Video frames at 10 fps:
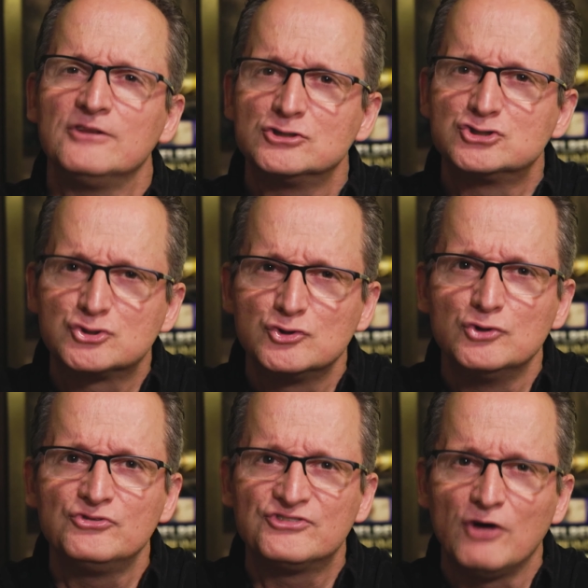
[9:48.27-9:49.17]
their
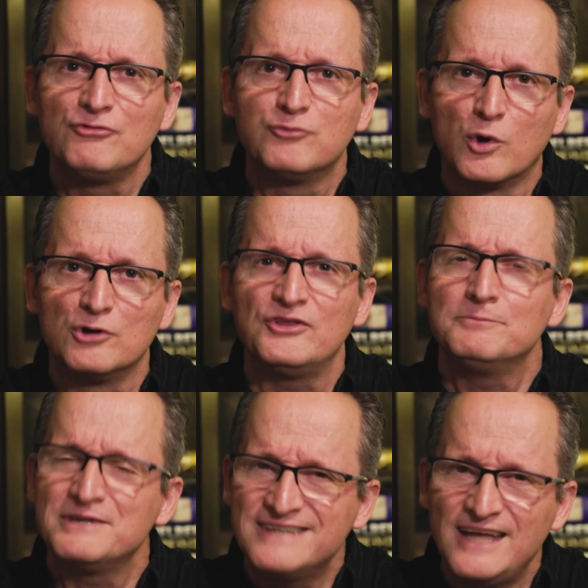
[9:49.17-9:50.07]
true self-worth
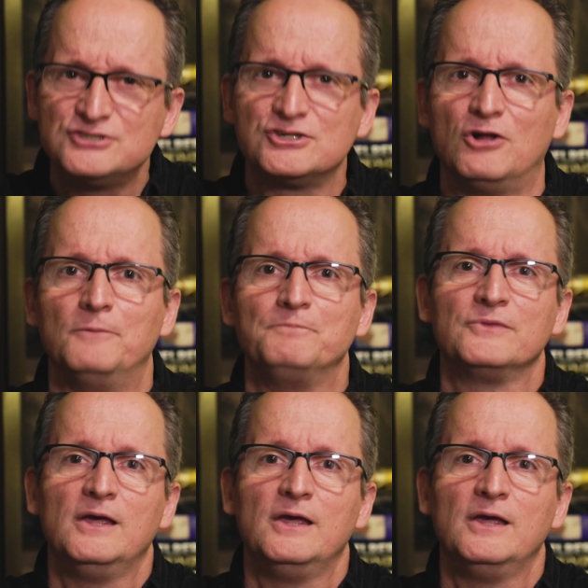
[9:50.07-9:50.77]
and potential.